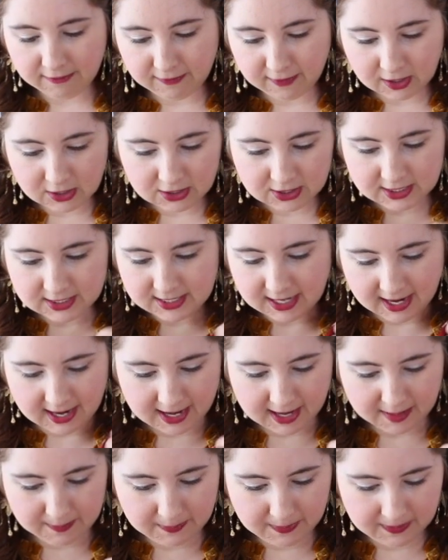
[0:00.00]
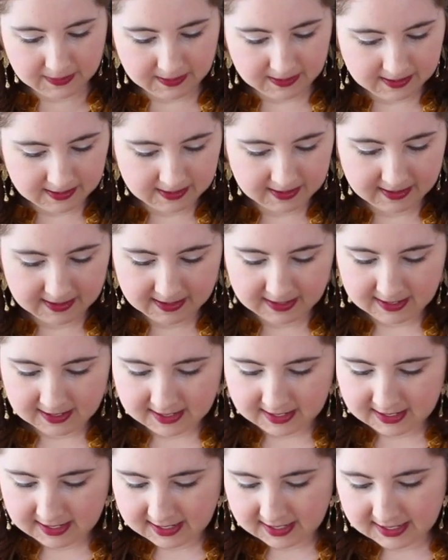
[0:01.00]
First up
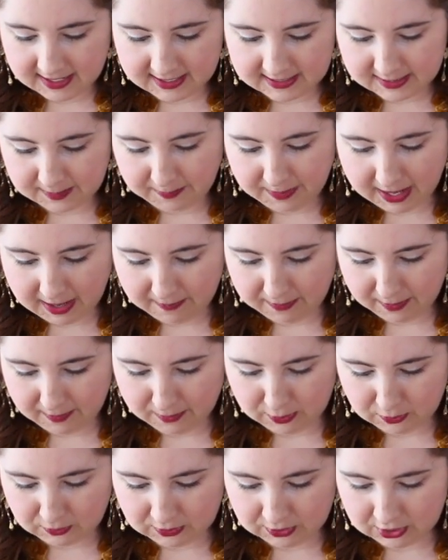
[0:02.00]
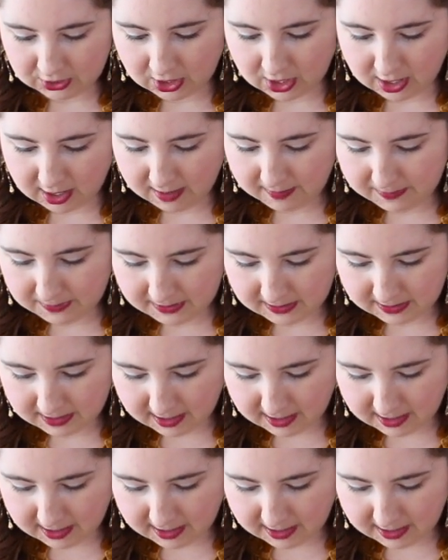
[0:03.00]
is a paper moon top.